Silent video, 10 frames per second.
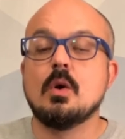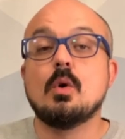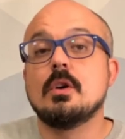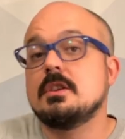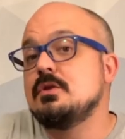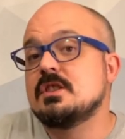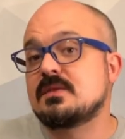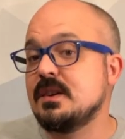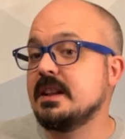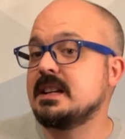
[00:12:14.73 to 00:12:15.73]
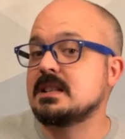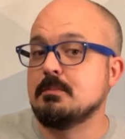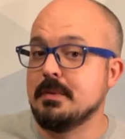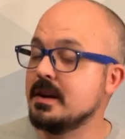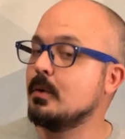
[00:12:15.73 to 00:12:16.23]
or you just feel like it's
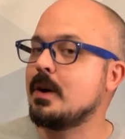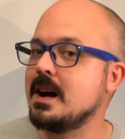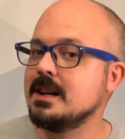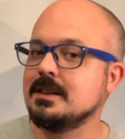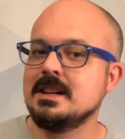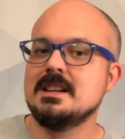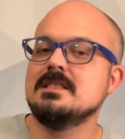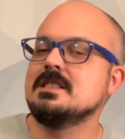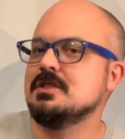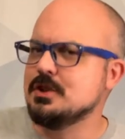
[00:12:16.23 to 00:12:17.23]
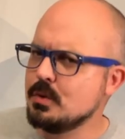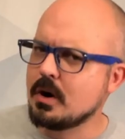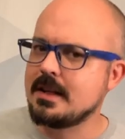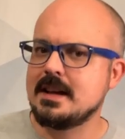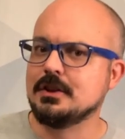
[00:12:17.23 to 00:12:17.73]
been a while since you
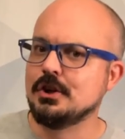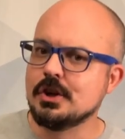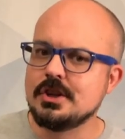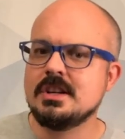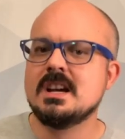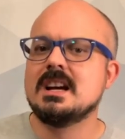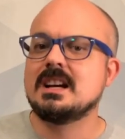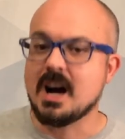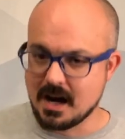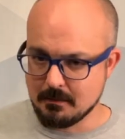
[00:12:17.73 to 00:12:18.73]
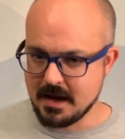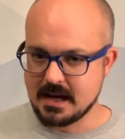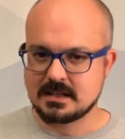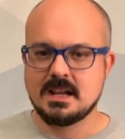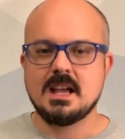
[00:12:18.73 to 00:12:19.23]
all had a good
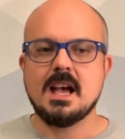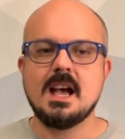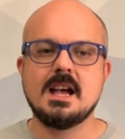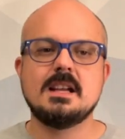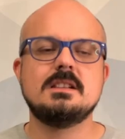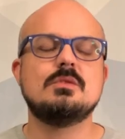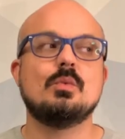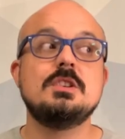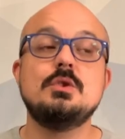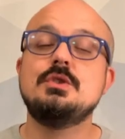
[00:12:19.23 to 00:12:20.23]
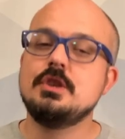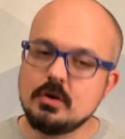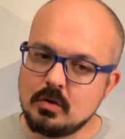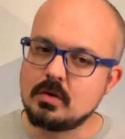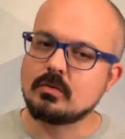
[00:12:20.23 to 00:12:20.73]
combat. And when you
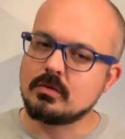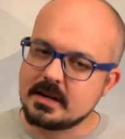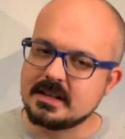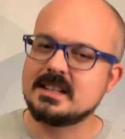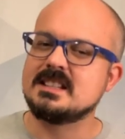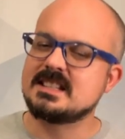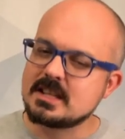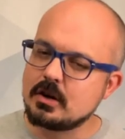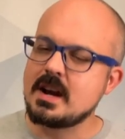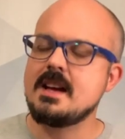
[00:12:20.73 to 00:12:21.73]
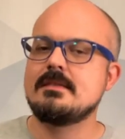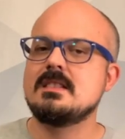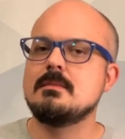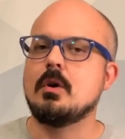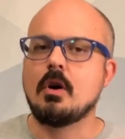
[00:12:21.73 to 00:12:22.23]
do run it, consider having
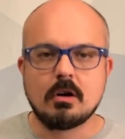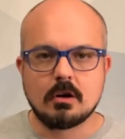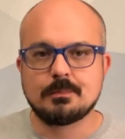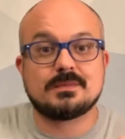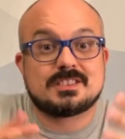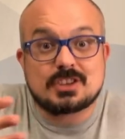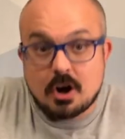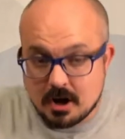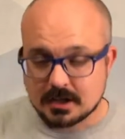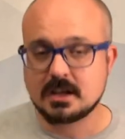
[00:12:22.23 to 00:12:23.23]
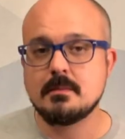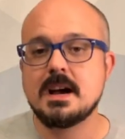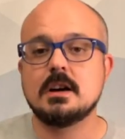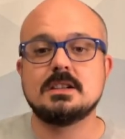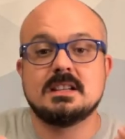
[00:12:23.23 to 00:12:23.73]
them all talking
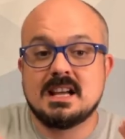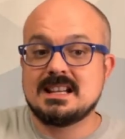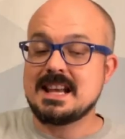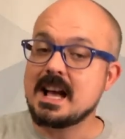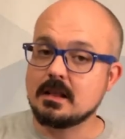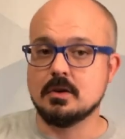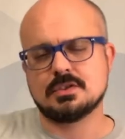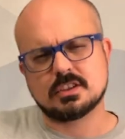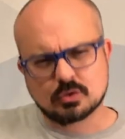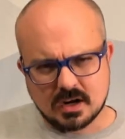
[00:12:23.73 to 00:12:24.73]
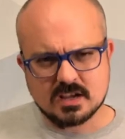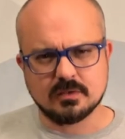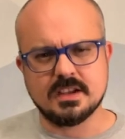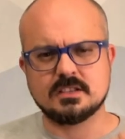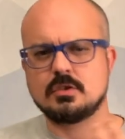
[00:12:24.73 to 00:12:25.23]
about Talos and
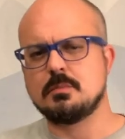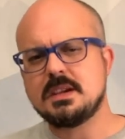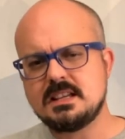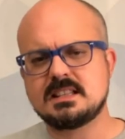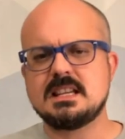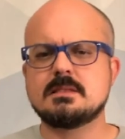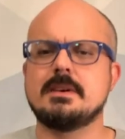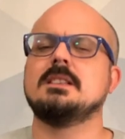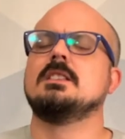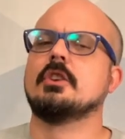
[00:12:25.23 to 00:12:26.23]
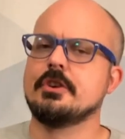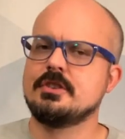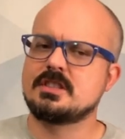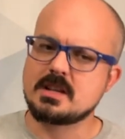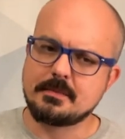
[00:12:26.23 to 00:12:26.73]
Cryovain so the PCs might
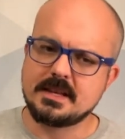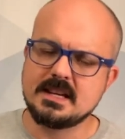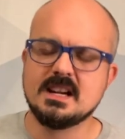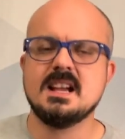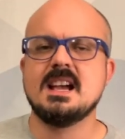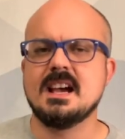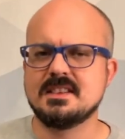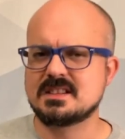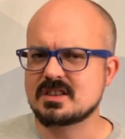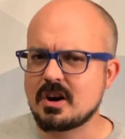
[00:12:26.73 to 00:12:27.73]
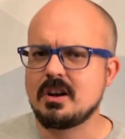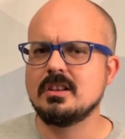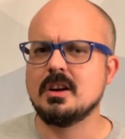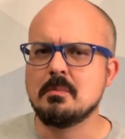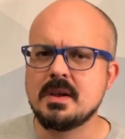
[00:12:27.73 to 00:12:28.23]
learn something, and this is
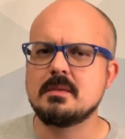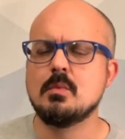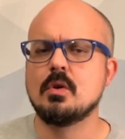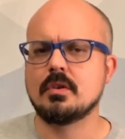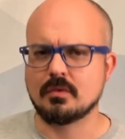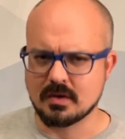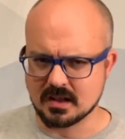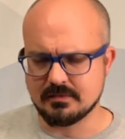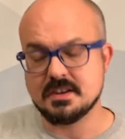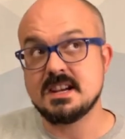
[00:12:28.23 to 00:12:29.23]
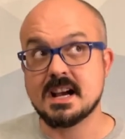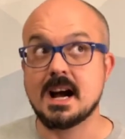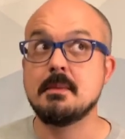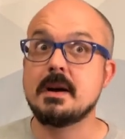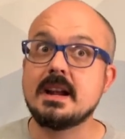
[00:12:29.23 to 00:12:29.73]
all a bit more relevant. Yeah,
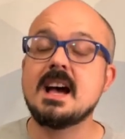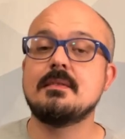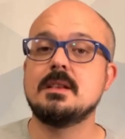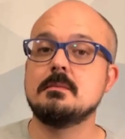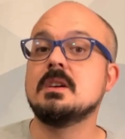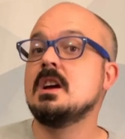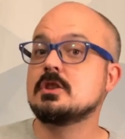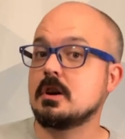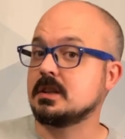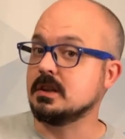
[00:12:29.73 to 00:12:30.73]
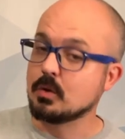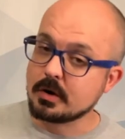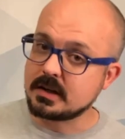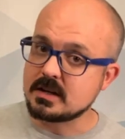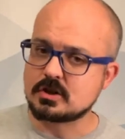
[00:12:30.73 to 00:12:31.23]
I might have them talking in
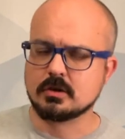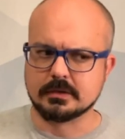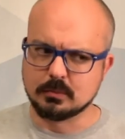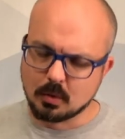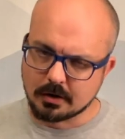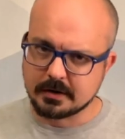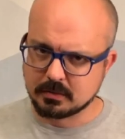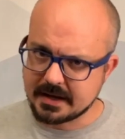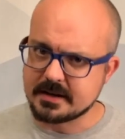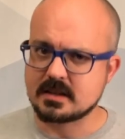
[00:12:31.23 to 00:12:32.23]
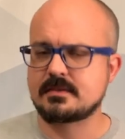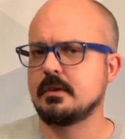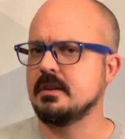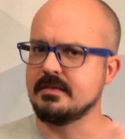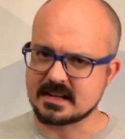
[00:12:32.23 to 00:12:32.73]
Orcish to reward players
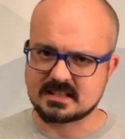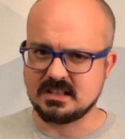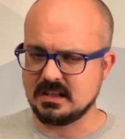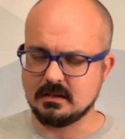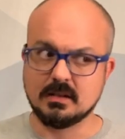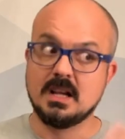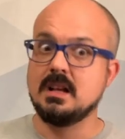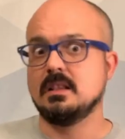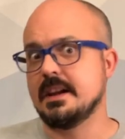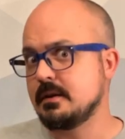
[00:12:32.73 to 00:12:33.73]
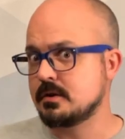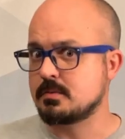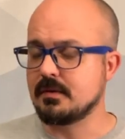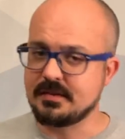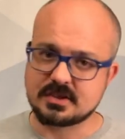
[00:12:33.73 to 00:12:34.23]
for investing in language
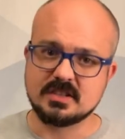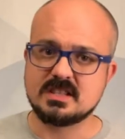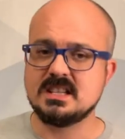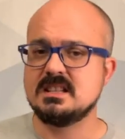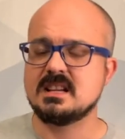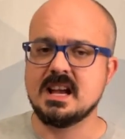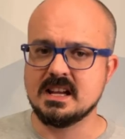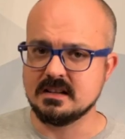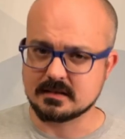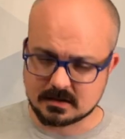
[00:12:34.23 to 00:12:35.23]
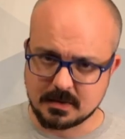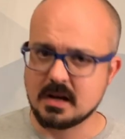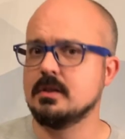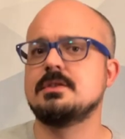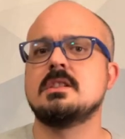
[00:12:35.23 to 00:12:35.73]
proficiencies and
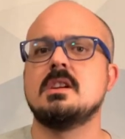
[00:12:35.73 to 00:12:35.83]
spells,